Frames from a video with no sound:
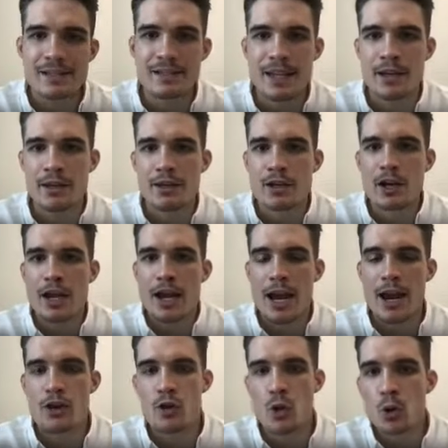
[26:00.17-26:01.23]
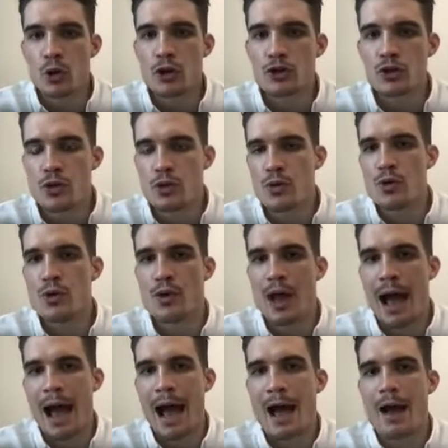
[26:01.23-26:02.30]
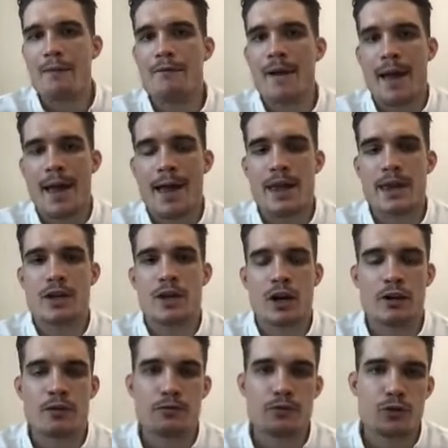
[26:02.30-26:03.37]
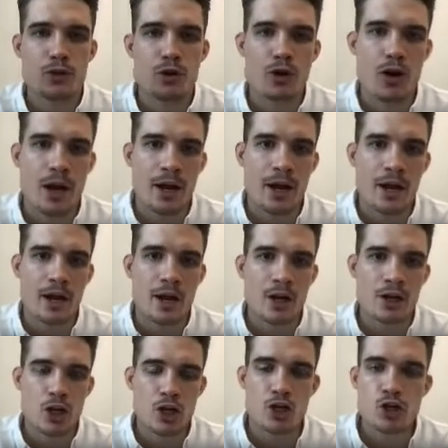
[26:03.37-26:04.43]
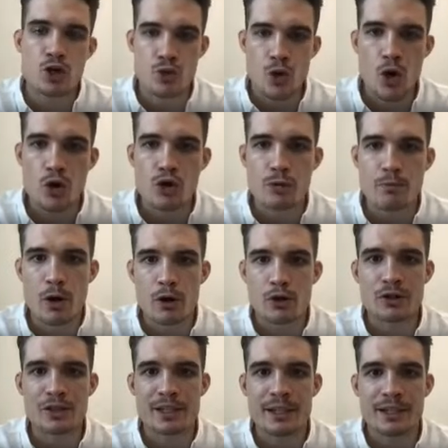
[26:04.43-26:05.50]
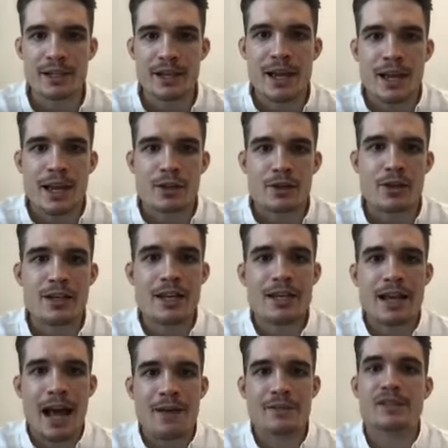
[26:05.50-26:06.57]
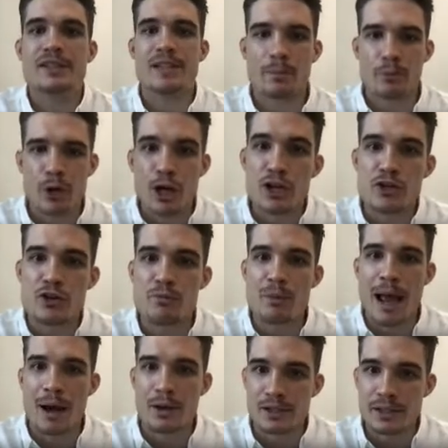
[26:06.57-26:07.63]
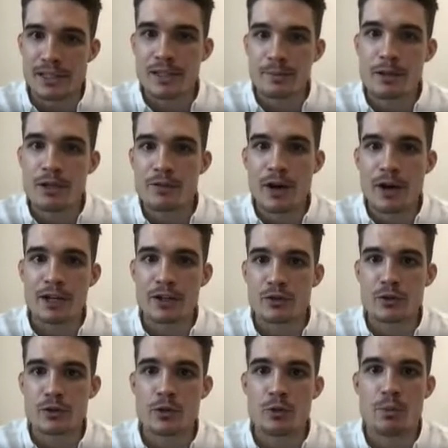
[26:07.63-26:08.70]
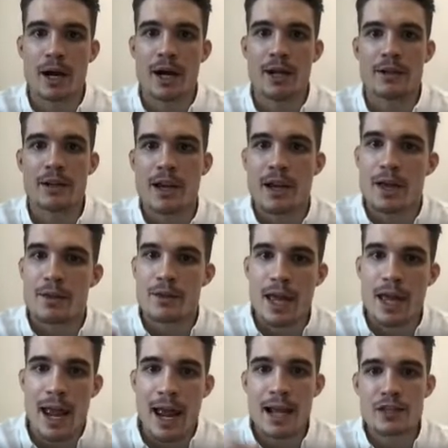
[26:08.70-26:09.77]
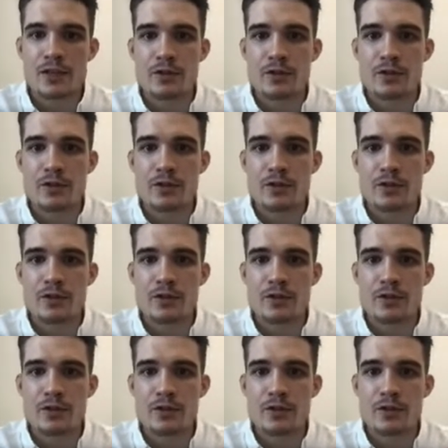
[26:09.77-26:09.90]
that in order to have a kind of strong democracy, you need to have a separation of powers. It needs to be divided into two parts. The hands of